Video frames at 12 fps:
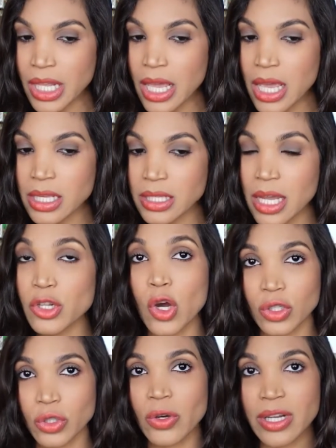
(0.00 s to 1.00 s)
is a
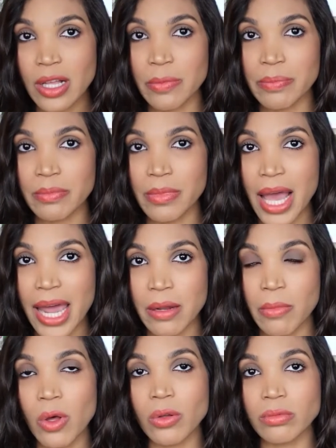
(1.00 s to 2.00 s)
nocturnal
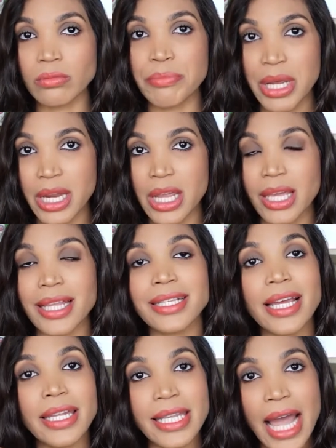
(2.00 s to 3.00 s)
animal, meaning it's
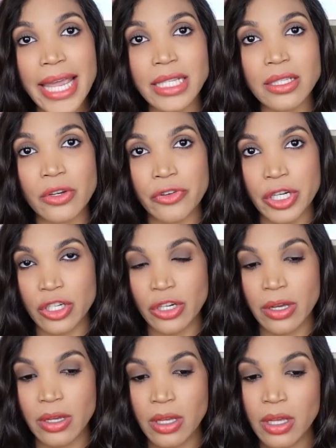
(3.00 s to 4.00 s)
a night
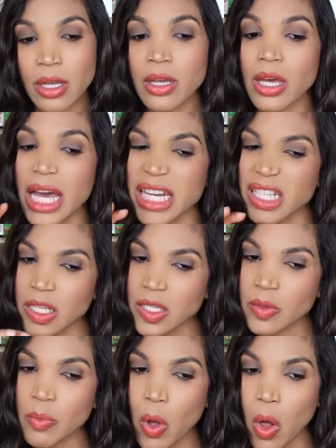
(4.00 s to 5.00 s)
creature, and it's a
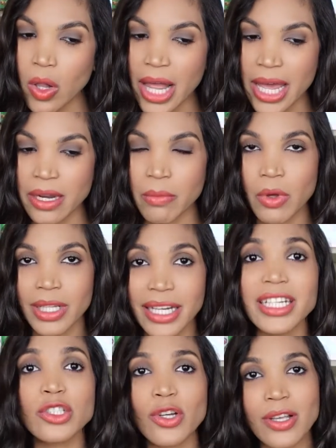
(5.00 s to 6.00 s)
small animal, and
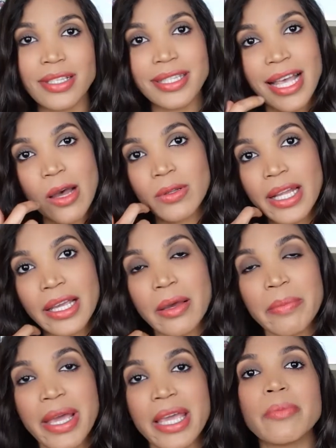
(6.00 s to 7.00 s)
it does sound like a
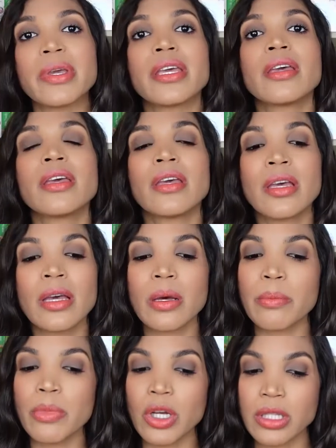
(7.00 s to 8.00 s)
baby,
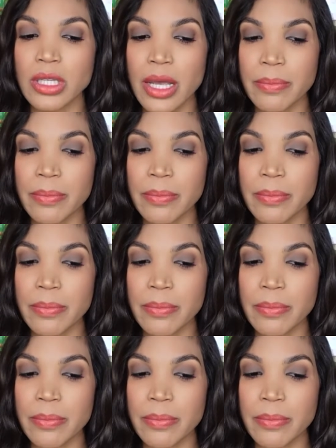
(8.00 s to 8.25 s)
but